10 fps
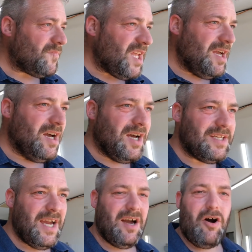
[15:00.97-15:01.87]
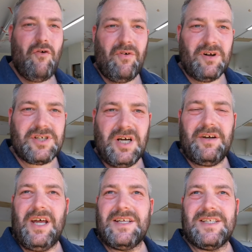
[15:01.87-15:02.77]
Yeah, I thought I'd show
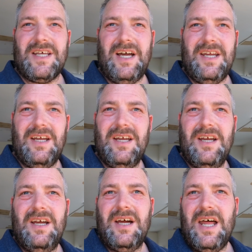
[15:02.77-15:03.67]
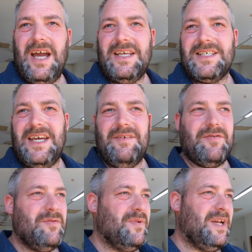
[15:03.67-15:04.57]
you that today. That is it
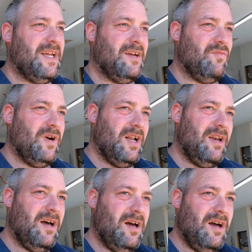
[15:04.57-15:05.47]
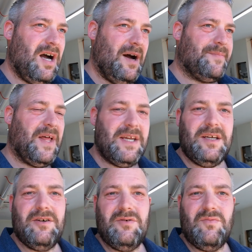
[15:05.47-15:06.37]
from me. We'll update
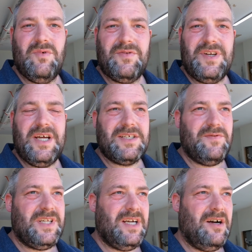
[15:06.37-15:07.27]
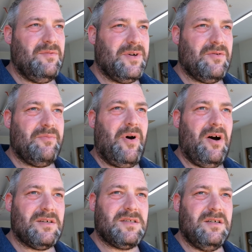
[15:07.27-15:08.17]
you with the next video when all the
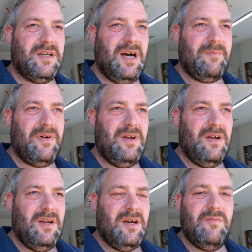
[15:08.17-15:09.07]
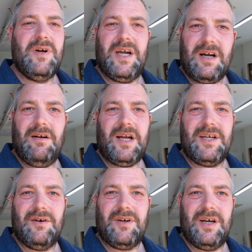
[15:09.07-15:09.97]
parts turn up and we'll get
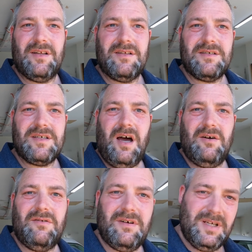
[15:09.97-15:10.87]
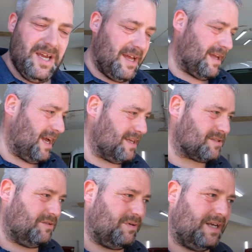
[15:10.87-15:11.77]
cracking on it. So yeah, as
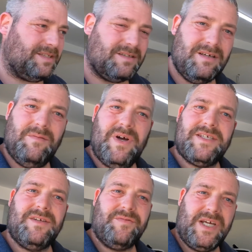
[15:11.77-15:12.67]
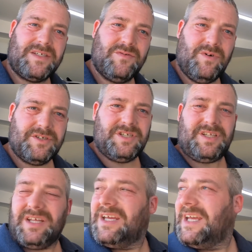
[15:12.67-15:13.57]
always, a massive thanks for
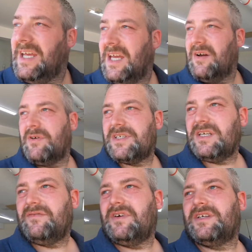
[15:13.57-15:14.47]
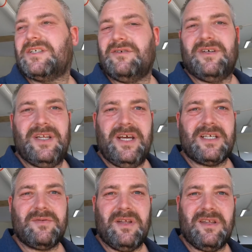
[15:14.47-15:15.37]
watching. We'll see you very soon on the
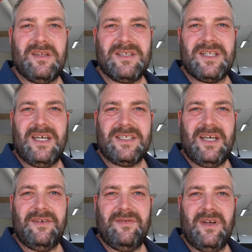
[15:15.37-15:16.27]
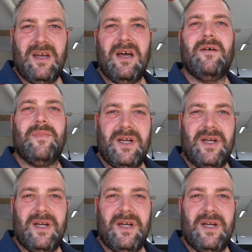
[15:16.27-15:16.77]
next one. Stay safe and be